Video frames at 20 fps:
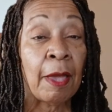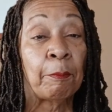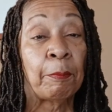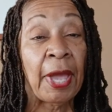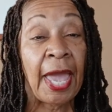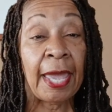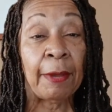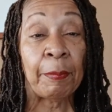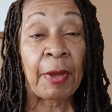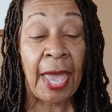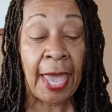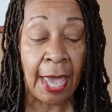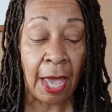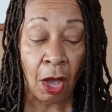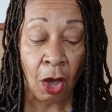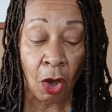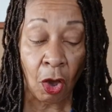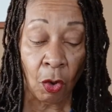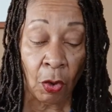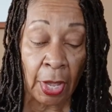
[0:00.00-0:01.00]

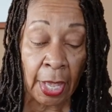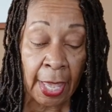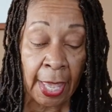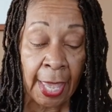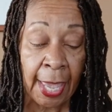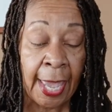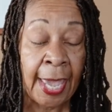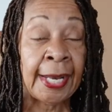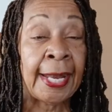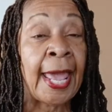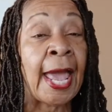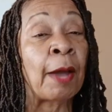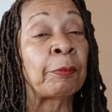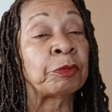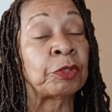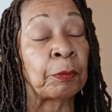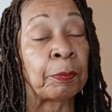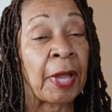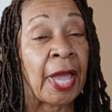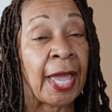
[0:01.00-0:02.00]
PayPal, and
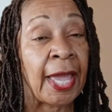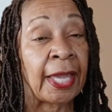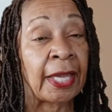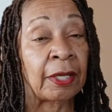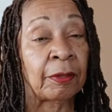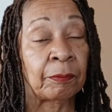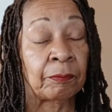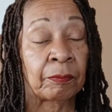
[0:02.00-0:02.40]
Afterpay.